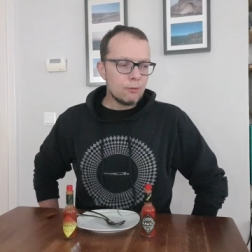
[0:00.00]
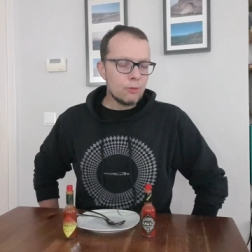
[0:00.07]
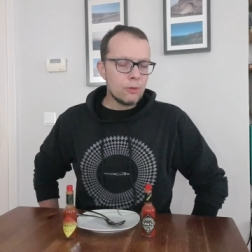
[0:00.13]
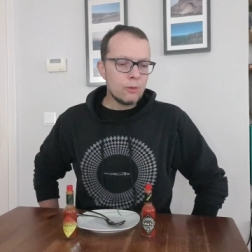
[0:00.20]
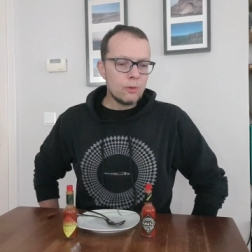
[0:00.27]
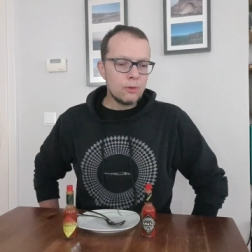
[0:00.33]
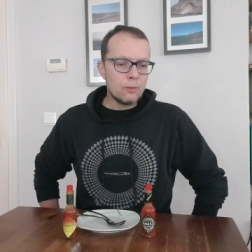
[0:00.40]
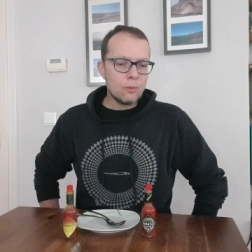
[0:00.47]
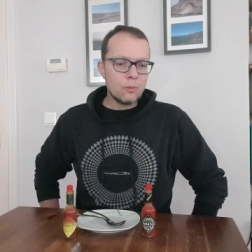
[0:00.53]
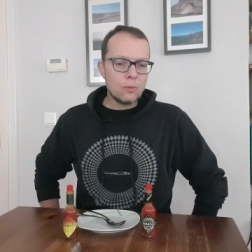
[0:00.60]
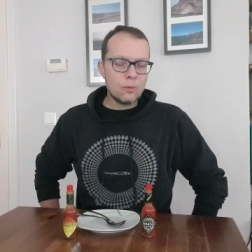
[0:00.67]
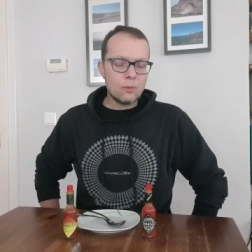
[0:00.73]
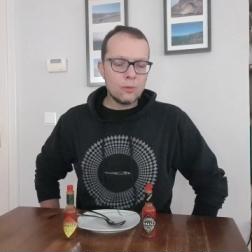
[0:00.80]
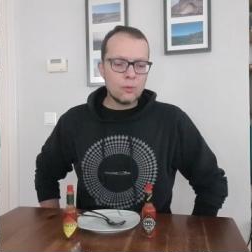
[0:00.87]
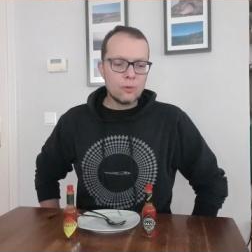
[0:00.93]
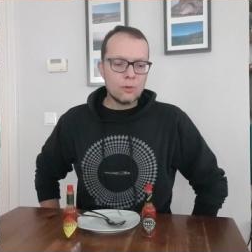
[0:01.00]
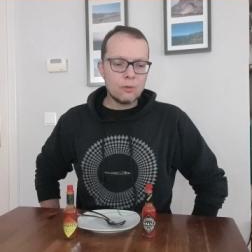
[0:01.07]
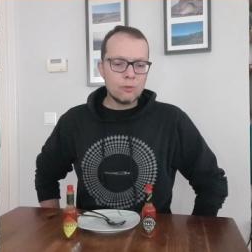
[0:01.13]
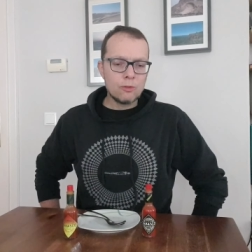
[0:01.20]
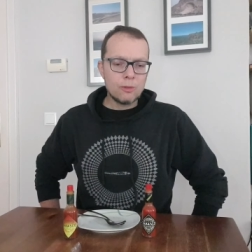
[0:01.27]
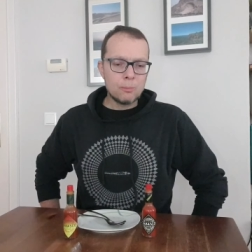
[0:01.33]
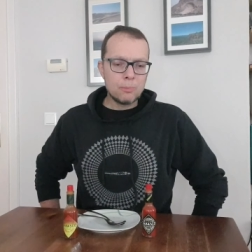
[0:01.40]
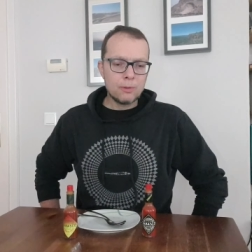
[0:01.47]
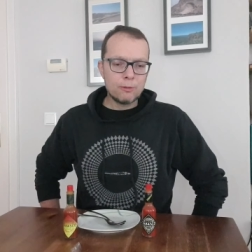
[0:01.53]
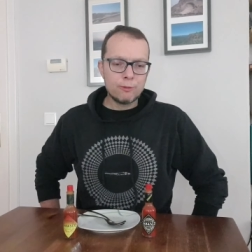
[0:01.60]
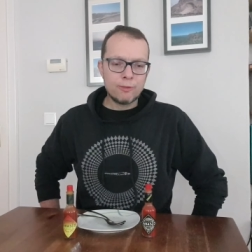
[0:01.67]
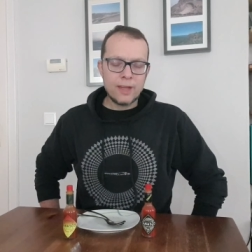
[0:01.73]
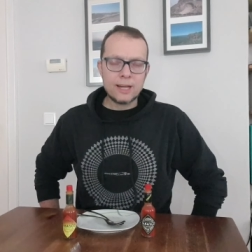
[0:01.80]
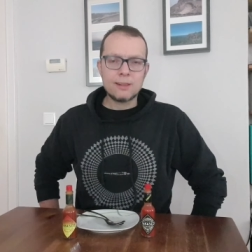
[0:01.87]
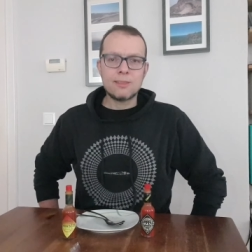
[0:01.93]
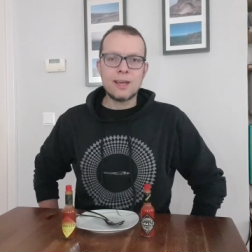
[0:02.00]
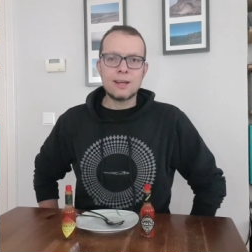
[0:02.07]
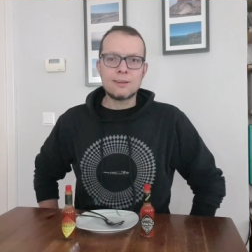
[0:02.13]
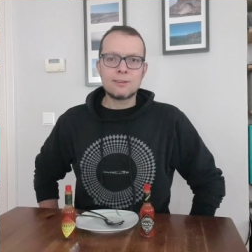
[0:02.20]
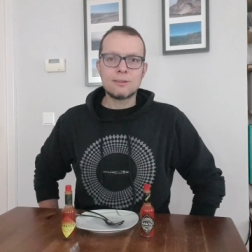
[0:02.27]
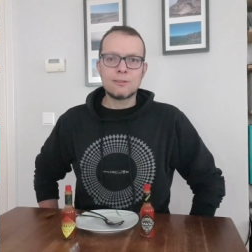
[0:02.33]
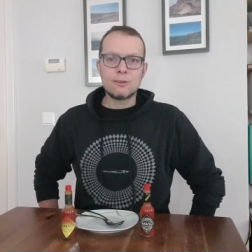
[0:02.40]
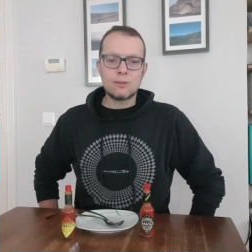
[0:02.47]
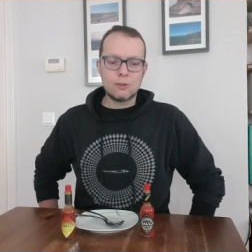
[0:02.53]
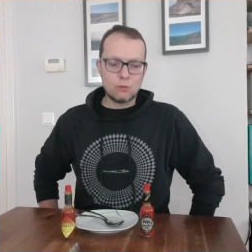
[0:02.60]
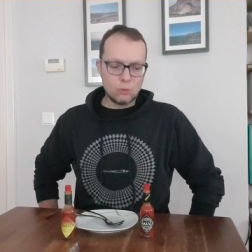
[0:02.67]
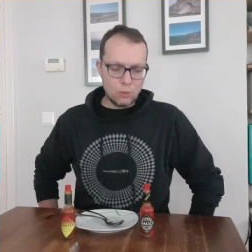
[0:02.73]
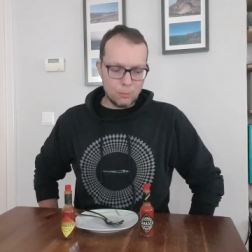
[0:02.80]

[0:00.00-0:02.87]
For the simple fact that the